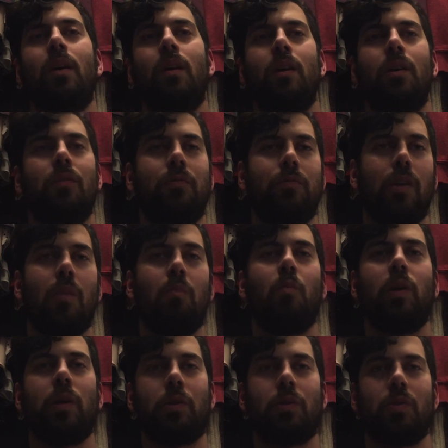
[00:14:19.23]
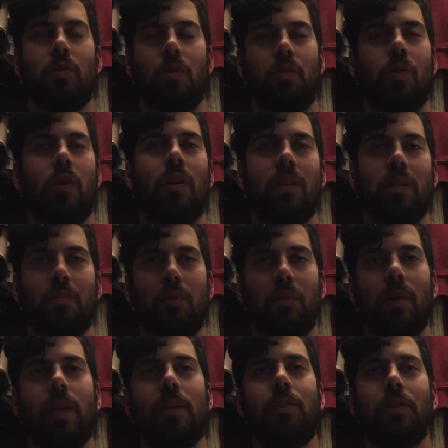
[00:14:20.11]
or from which to draw
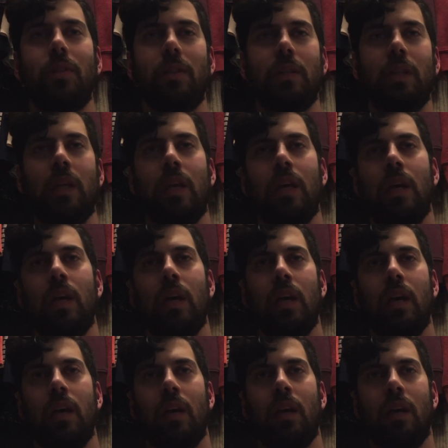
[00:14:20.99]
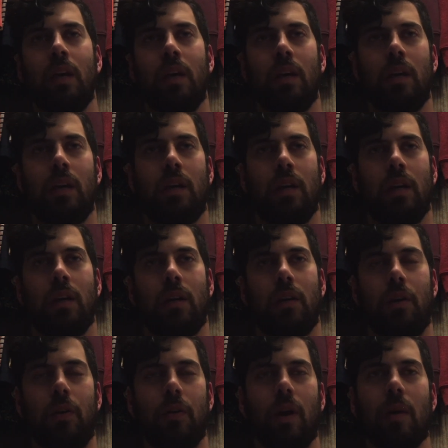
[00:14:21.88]
inspiration.
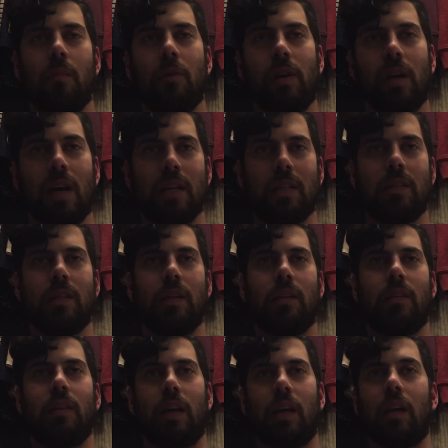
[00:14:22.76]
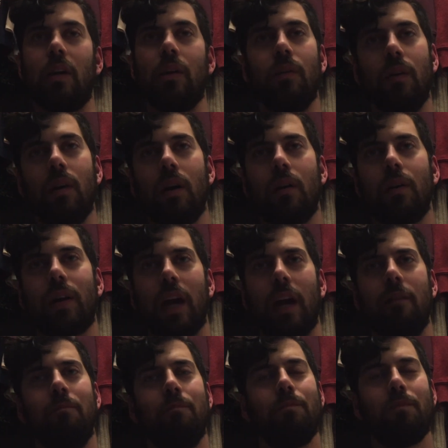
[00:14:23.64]
Grammar Nazi, thank you. Okay.
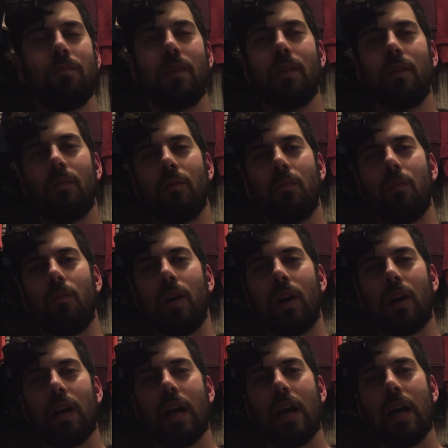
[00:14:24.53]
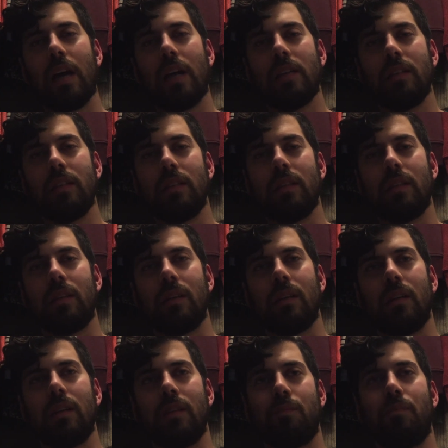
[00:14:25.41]
Well, guys,
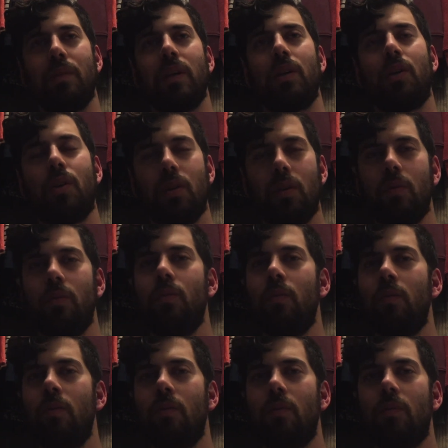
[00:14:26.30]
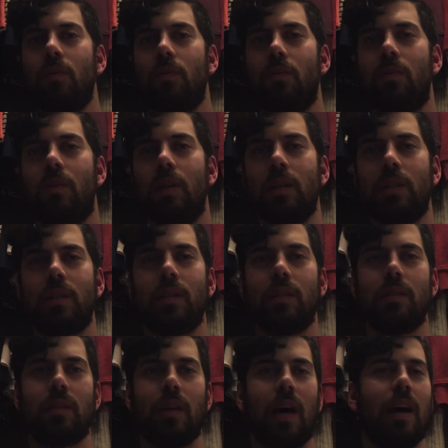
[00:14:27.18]
it's been cool.
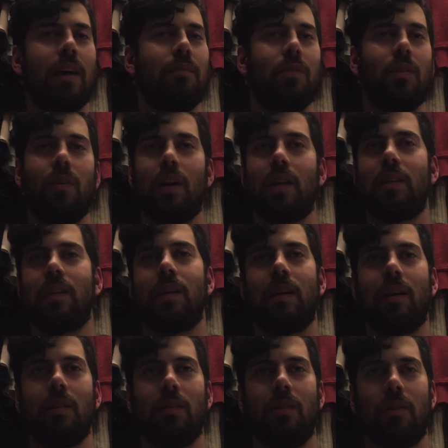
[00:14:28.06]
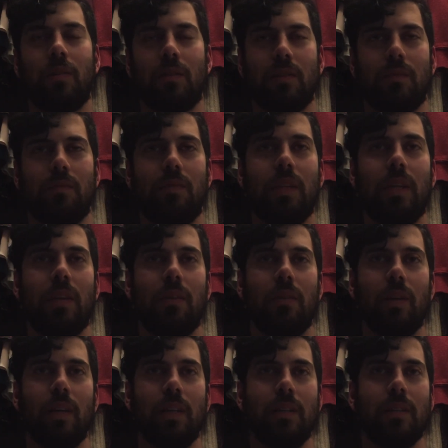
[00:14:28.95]
I have no idea how long this video
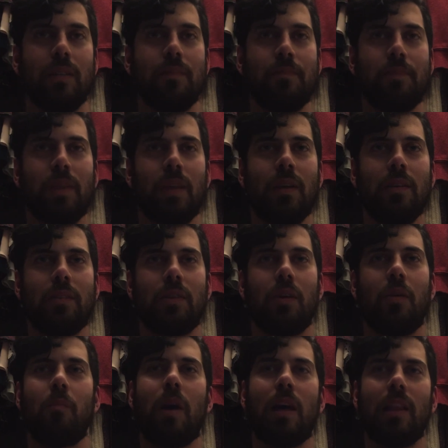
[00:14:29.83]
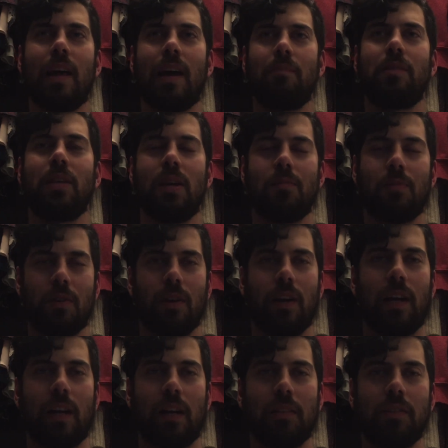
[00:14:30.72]
is. So my laptop
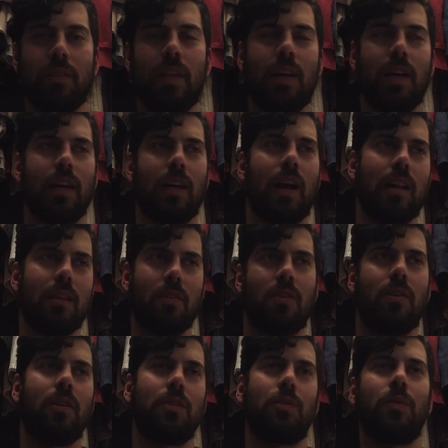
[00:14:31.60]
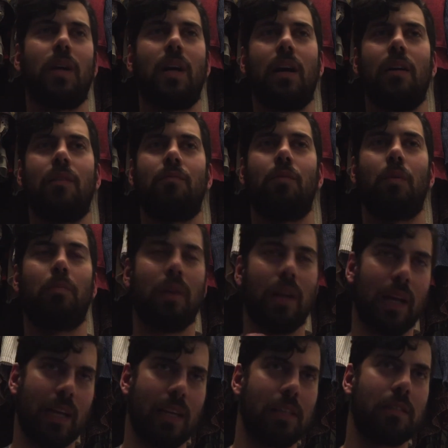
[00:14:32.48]
crashed, got the hard drive
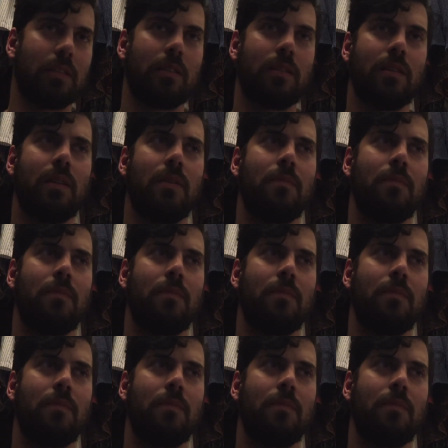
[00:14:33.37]
replaced,